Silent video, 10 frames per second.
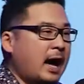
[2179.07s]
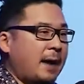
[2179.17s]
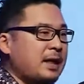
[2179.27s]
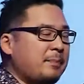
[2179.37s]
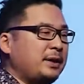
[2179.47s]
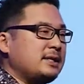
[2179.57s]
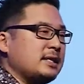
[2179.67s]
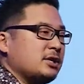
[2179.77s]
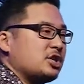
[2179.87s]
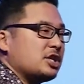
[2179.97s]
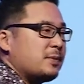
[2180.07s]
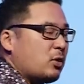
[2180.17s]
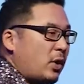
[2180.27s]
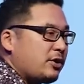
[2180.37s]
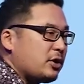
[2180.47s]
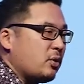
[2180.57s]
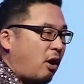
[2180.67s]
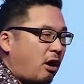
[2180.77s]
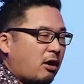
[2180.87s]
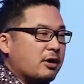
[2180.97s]
I'm not placing a judgment whether
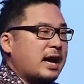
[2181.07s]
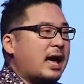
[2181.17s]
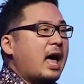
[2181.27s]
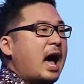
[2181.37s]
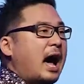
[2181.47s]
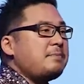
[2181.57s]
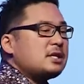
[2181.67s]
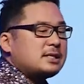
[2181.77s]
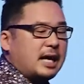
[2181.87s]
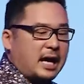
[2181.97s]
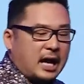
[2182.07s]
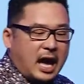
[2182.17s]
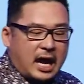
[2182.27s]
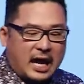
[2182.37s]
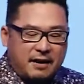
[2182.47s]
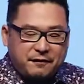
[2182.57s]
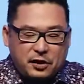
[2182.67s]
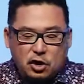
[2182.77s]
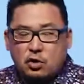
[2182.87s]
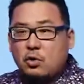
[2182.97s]
you are or not. I'm just saying, if
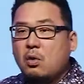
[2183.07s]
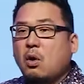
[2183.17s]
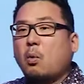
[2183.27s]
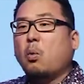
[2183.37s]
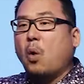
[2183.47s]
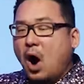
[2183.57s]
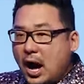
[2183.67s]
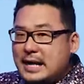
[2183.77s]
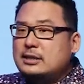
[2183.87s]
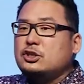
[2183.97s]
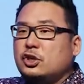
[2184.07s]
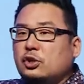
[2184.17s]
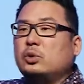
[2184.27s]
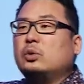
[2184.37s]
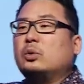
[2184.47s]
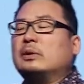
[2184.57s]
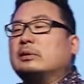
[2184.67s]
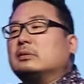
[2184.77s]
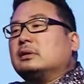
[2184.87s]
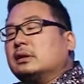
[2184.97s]
you want to
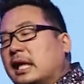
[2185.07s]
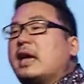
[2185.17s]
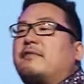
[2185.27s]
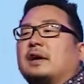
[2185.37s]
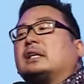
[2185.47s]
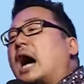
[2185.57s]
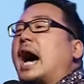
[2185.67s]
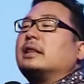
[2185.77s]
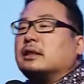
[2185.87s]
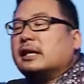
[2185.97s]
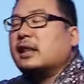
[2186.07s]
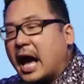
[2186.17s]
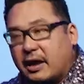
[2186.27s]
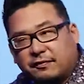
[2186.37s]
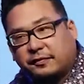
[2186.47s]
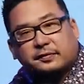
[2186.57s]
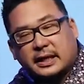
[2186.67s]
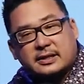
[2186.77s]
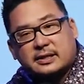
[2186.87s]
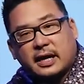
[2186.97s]
live a godly life,
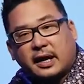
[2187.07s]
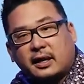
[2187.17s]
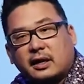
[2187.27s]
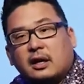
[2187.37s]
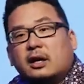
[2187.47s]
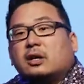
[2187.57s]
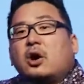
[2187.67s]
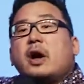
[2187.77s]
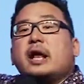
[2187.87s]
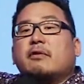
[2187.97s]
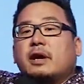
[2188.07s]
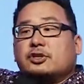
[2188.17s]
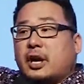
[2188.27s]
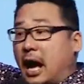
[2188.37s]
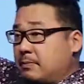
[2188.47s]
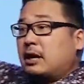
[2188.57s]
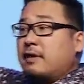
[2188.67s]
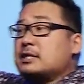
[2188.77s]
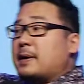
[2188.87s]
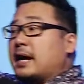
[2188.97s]
let's say, go ahead and raise your hand. I'm going
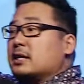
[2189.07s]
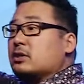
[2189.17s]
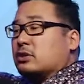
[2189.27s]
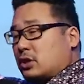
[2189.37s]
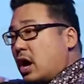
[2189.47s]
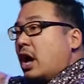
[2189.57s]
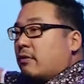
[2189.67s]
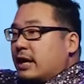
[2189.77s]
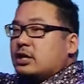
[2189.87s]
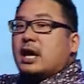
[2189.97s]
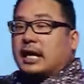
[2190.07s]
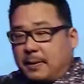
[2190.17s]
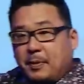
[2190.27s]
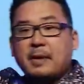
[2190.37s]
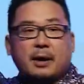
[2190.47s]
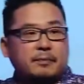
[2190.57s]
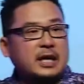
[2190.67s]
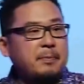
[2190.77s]
to raise my hand too. So keep them up.